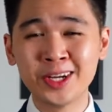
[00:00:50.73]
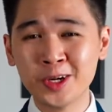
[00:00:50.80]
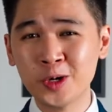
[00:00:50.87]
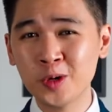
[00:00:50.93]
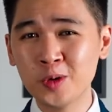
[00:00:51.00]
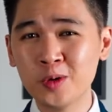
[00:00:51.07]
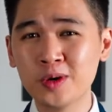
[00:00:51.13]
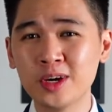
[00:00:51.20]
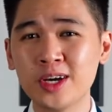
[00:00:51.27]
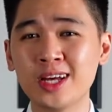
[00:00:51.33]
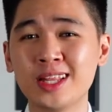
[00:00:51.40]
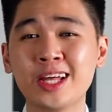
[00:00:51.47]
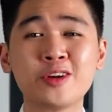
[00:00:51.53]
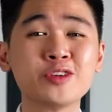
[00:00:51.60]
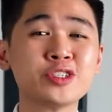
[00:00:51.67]
know
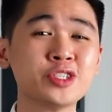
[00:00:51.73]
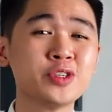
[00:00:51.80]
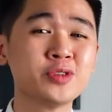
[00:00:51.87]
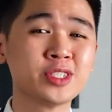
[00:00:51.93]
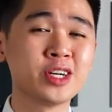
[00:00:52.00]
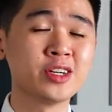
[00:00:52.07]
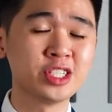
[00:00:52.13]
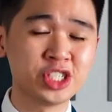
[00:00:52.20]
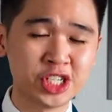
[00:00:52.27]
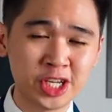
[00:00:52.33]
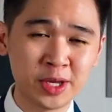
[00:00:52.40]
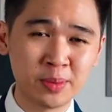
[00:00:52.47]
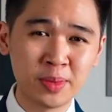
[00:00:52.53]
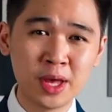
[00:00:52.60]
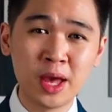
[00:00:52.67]
leather shoes aren't
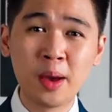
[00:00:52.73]
cheap,